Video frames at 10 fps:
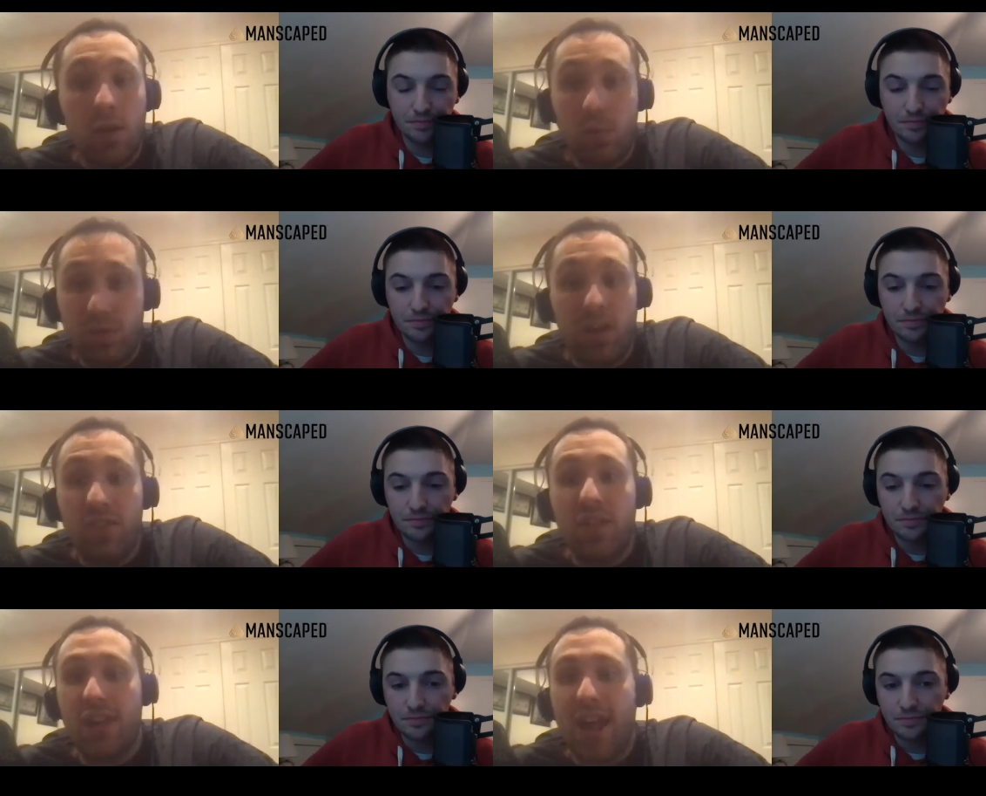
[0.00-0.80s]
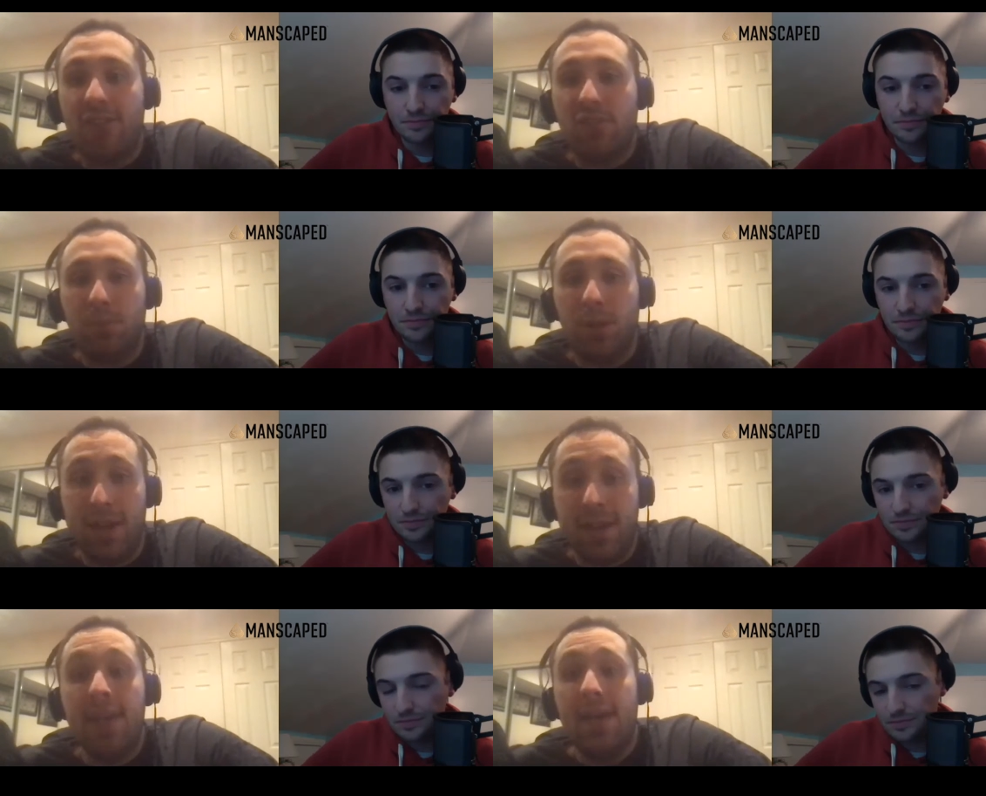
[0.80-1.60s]
Speaker 1: We still have another half to
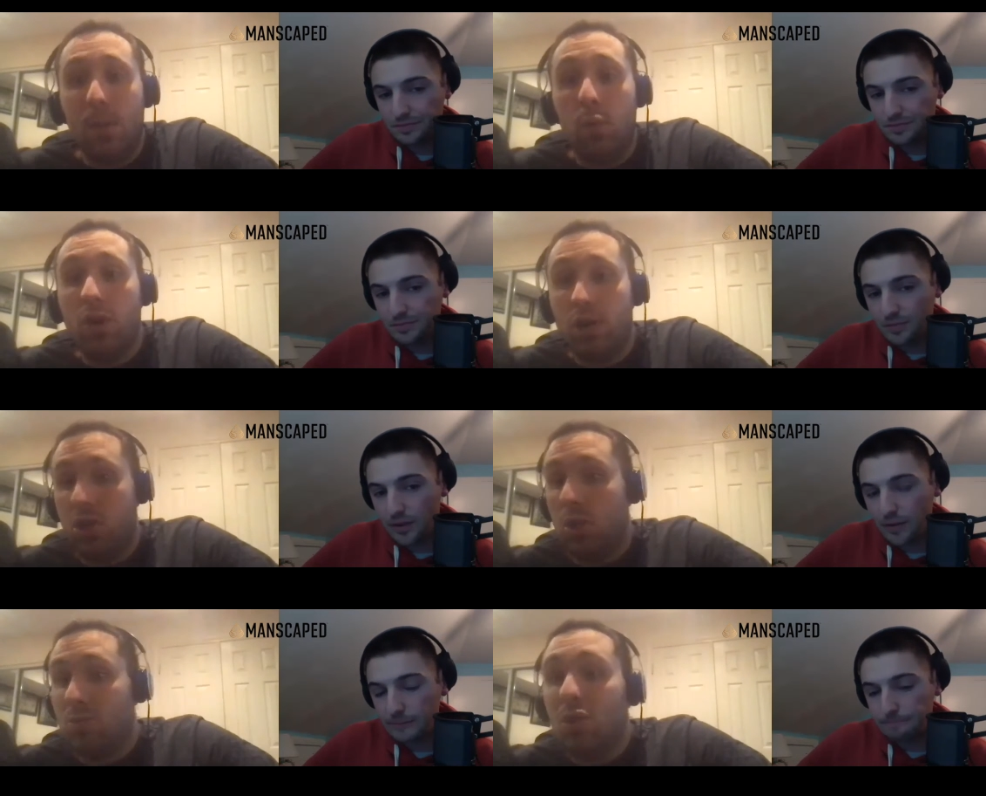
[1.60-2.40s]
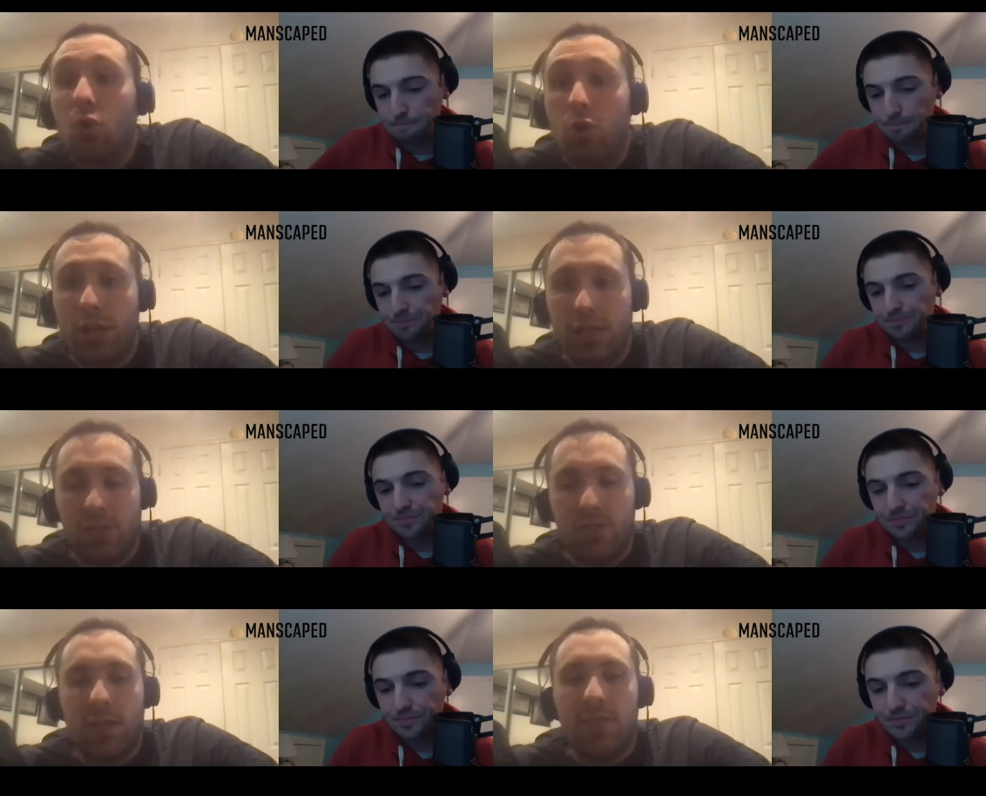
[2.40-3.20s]
play, and we're notorious
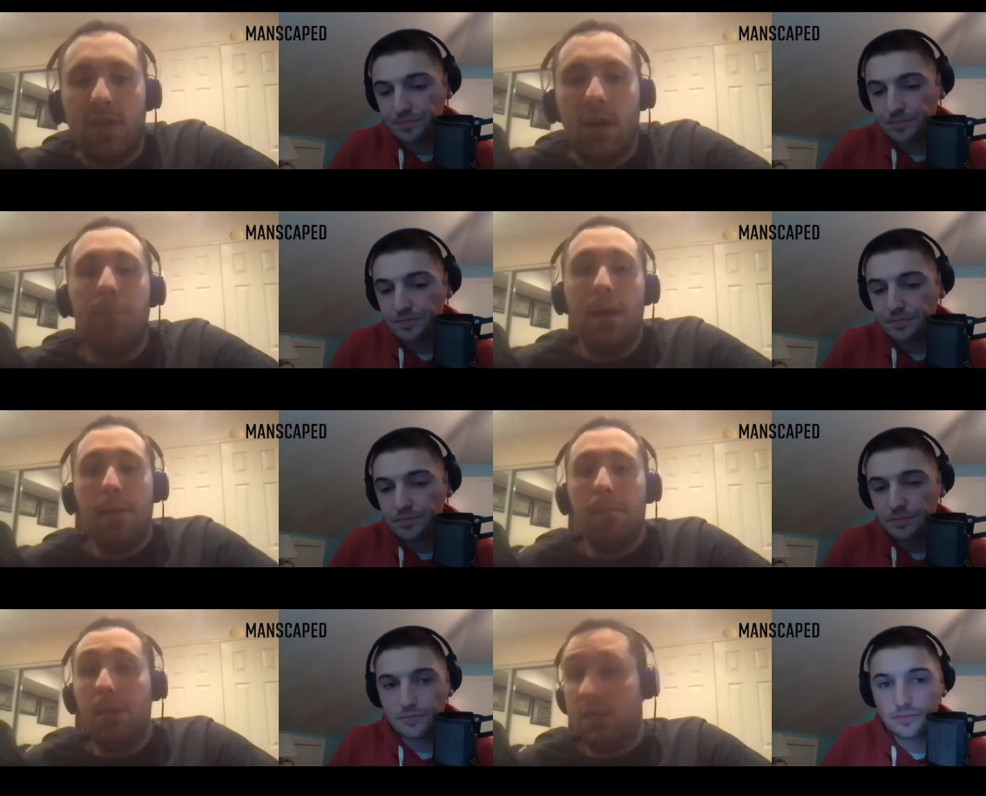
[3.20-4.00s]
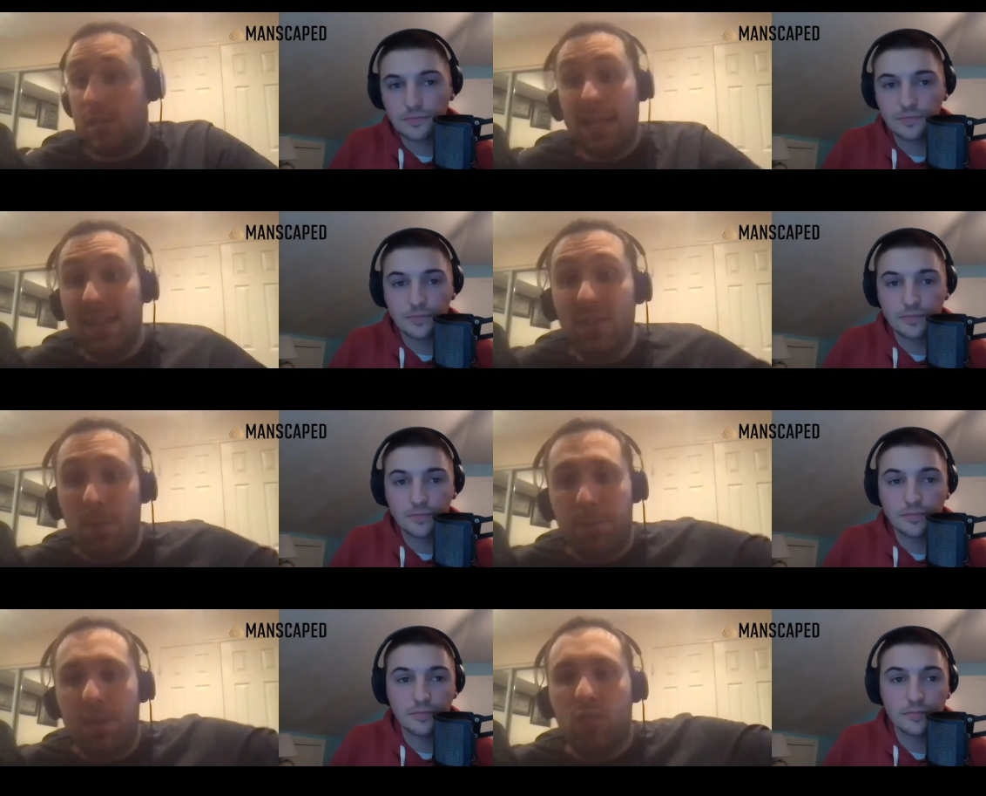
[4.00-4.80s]
for giving up and giving
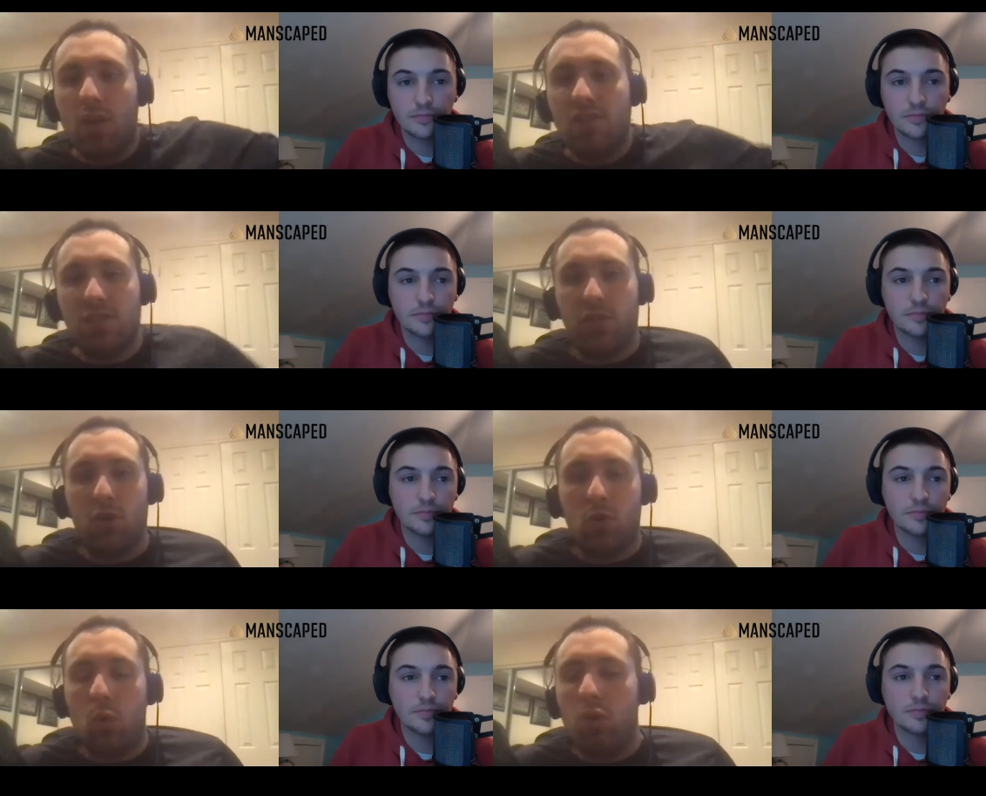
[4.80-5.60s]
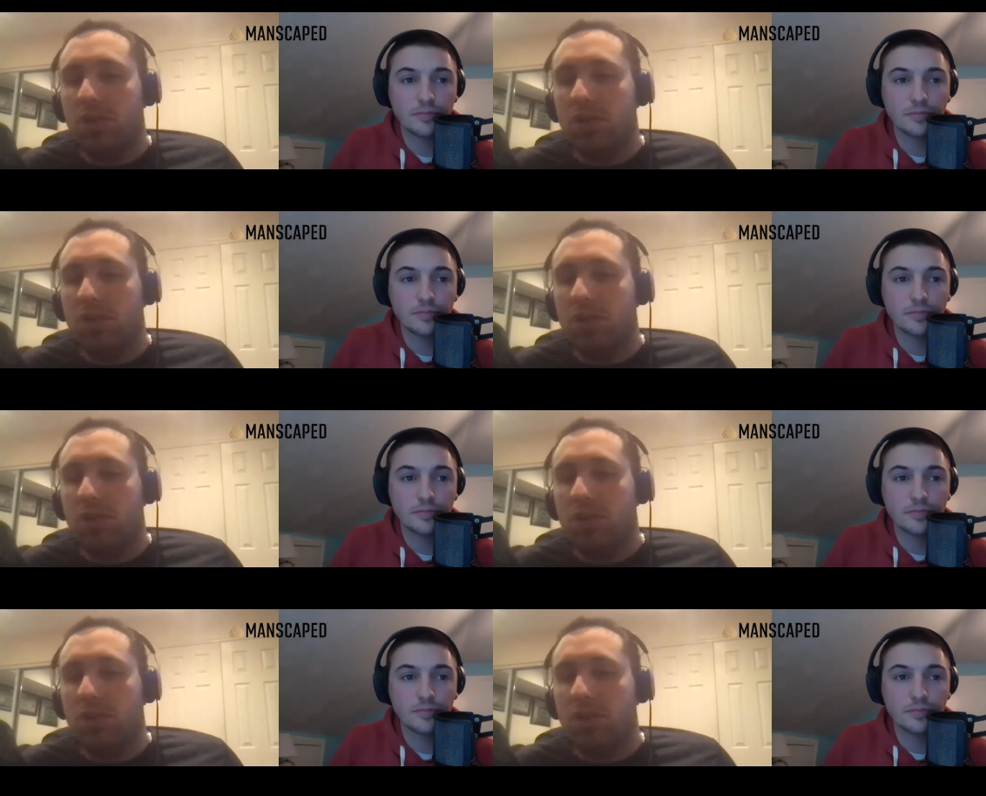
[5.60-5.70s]
up big runs in the third quarter.